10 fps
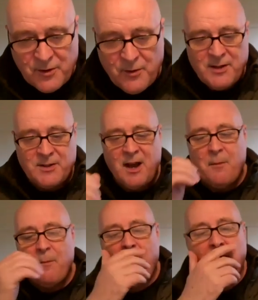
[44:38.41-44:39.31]
So
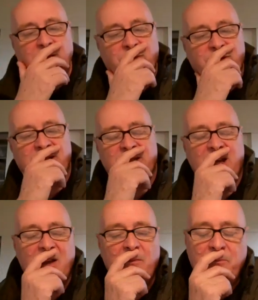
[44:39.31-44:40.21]
but I just wanted to
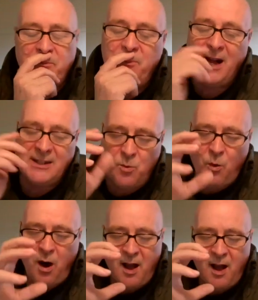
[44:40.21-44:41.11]
say that's
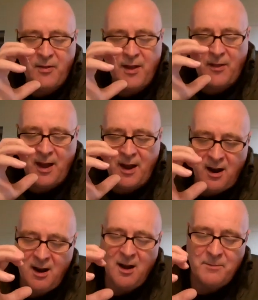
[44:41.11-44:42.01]
why I think they
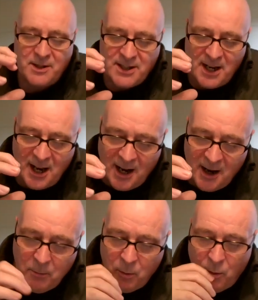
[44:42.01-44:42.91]
are
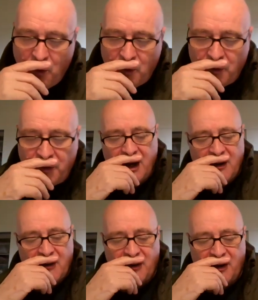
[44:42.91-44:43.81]
particularly important
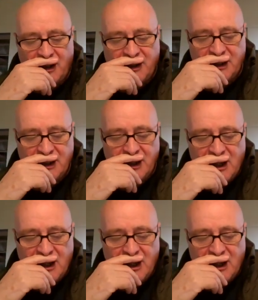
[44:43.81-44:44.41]
for us.